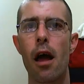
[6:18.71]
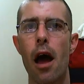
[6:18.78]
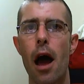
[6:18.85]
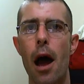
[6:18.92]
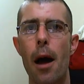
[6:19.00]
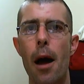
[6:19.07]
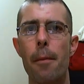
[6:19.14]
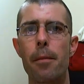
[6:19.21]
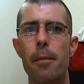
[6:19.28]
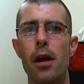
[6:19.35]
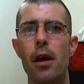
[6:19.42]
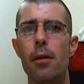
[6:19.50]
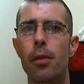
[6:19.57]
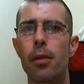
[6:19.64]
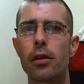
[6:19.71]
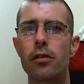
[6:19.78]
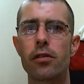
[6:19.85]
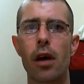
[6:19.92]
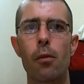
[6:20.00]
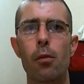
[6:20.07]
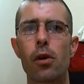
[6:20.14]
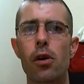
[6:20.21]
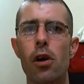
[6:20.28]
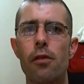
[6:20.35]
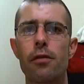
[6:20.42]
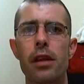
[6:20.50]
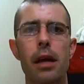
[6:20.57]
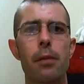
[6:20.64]
But we'll
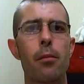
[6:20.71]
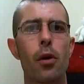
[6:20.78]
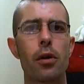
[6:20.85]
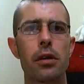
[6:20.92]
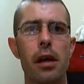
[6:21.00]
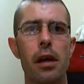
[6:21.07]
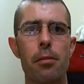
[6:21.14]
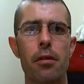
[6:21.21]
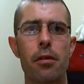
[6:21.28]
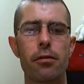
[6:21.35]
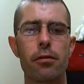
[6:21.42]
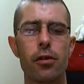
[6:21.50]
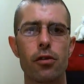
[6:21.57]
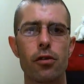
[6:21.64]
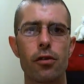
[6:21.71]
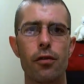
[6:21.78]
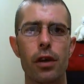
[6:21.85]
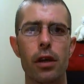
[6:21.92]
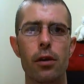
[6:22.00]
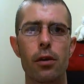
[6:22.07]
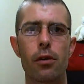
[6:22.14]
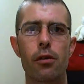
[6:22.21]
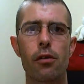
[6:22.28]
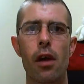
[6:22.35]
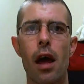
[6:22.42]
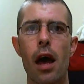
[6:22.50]
cover that more in depth in future videos,